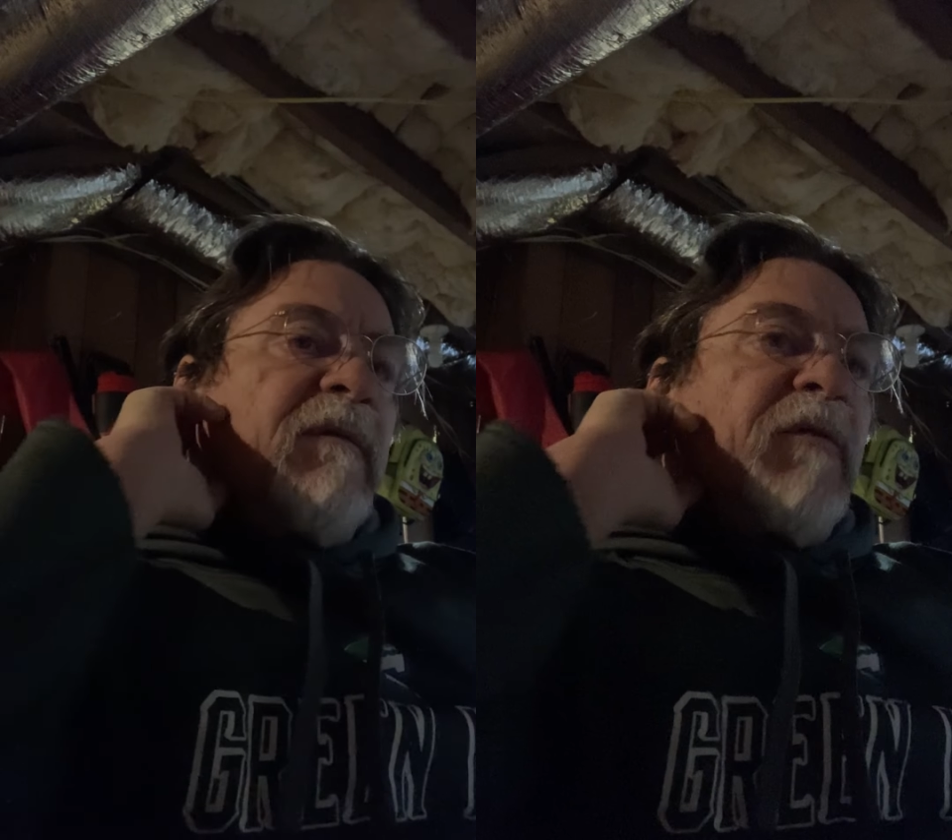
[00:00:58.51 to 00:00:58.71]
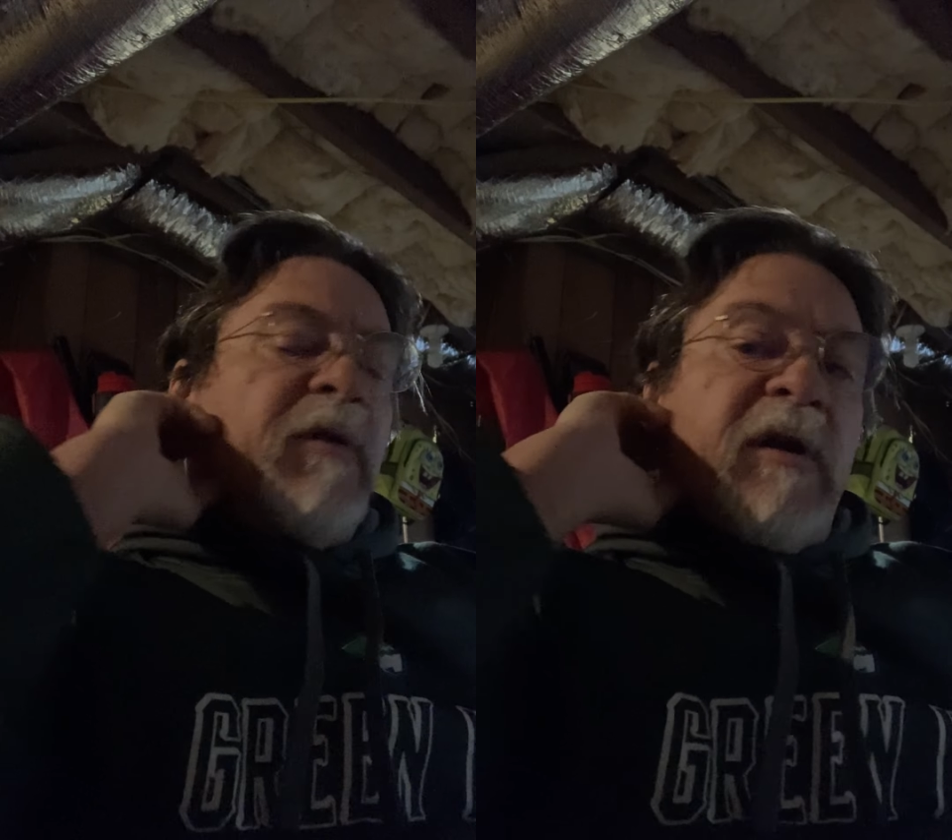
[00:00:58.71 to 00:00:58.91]

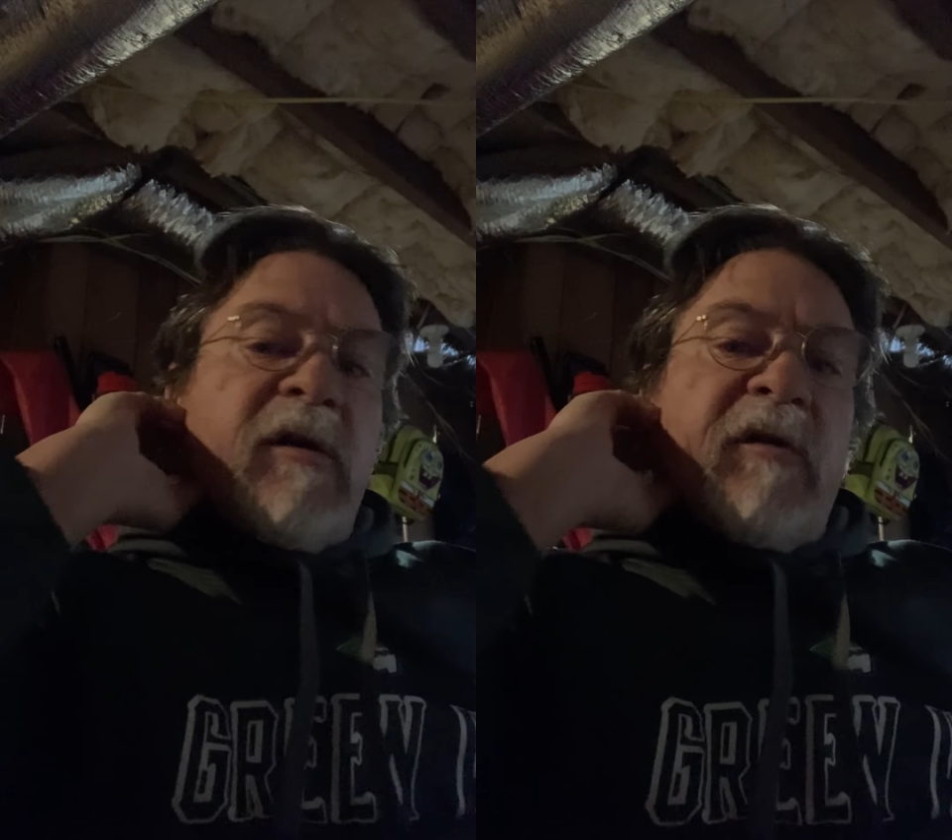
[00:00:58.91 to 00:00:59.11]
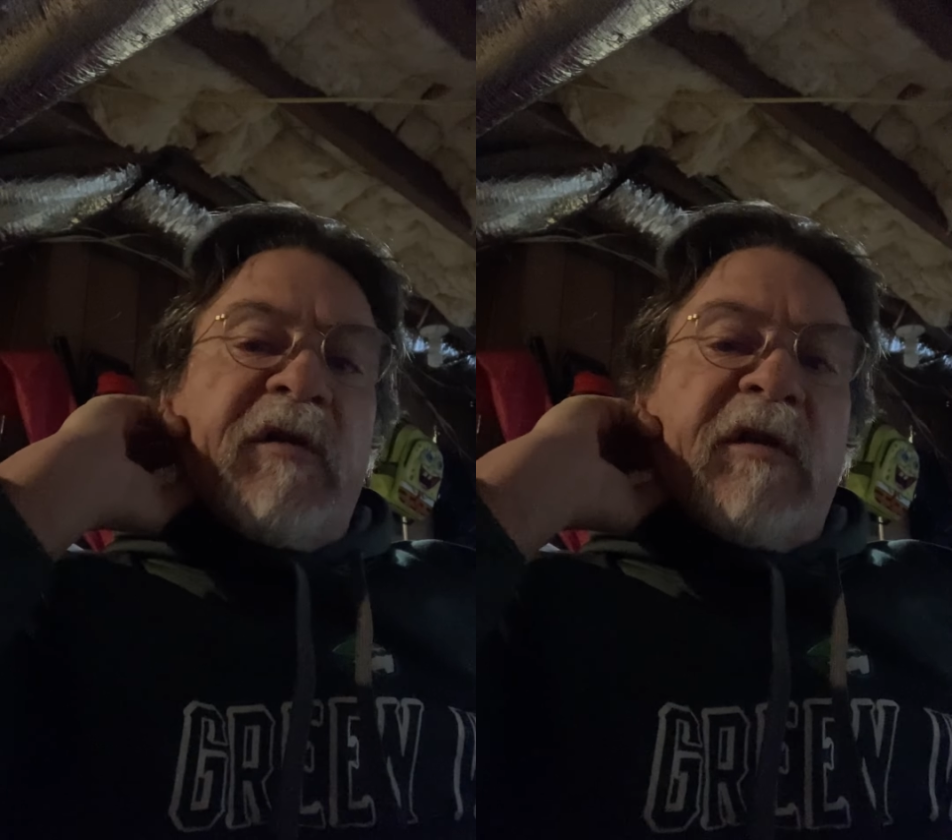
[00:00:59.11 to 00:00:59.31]
for
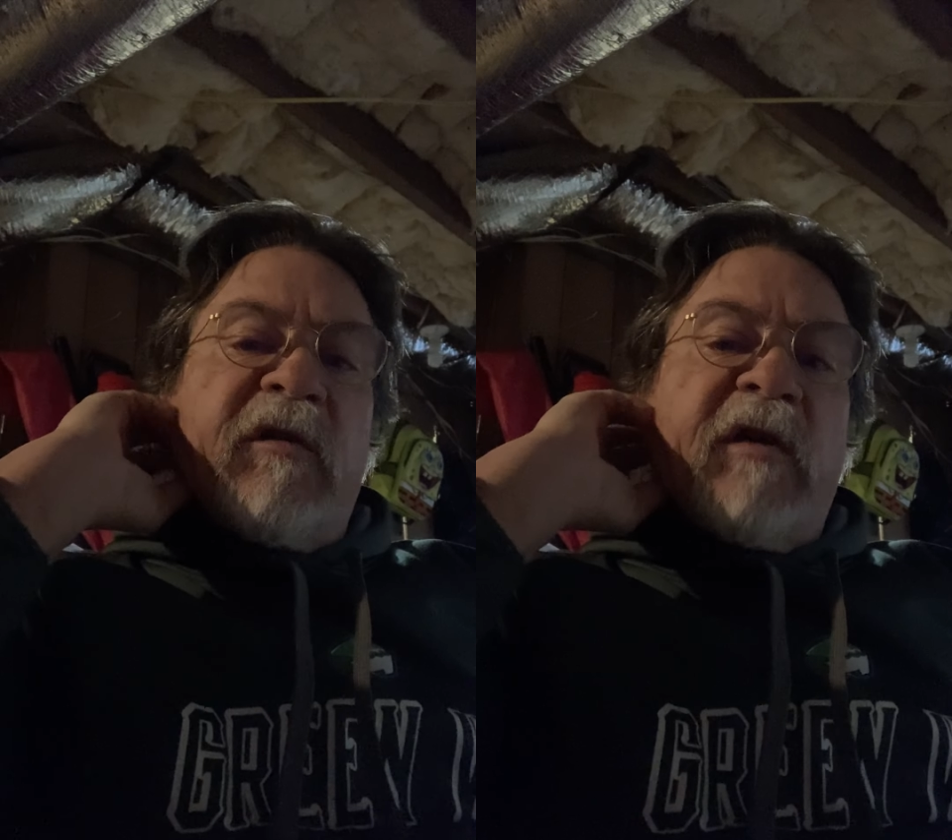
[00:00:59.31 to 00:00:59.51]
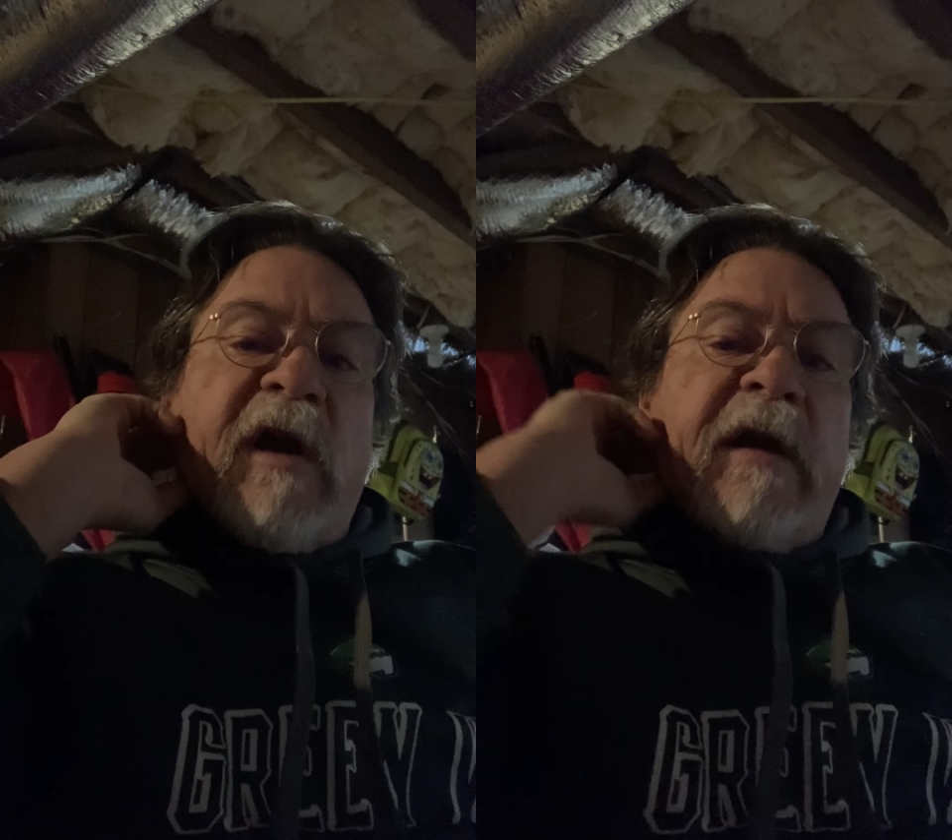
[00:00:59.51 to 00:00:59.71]
years in
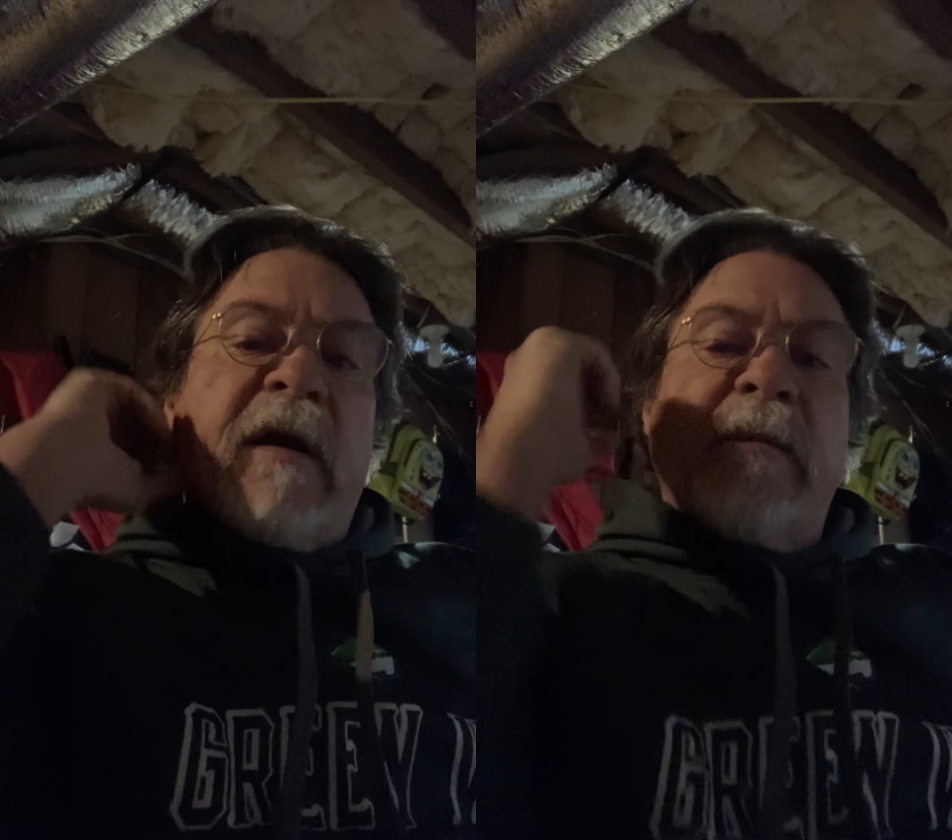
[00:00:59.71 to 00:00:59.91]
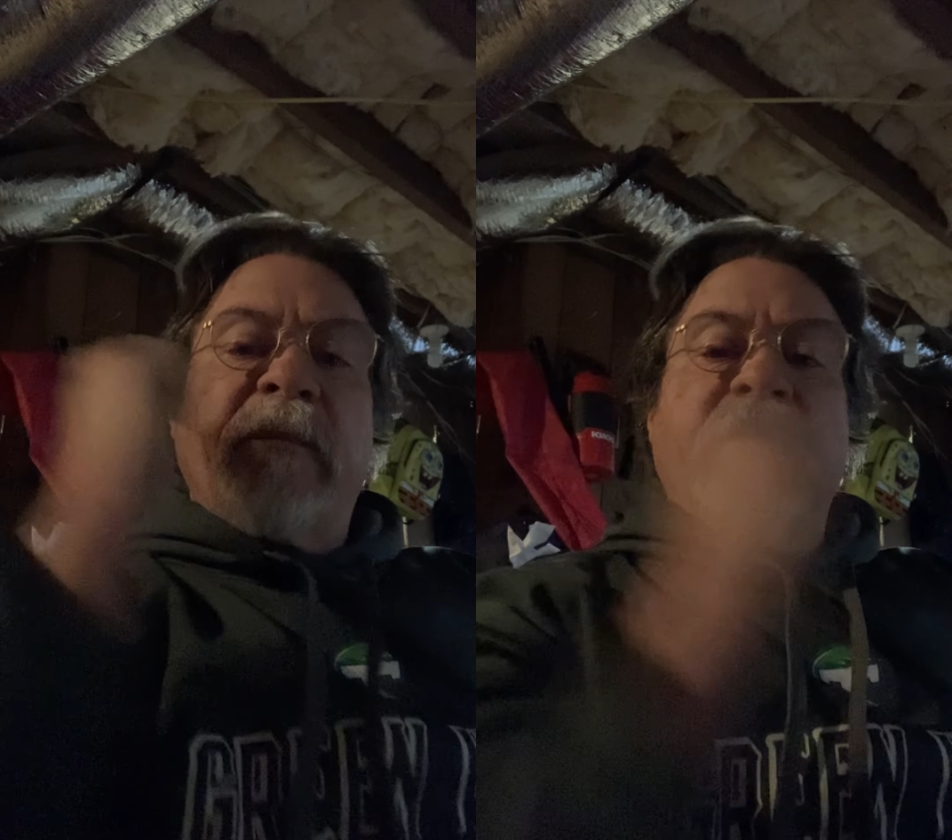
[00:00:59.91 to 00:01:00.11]
China.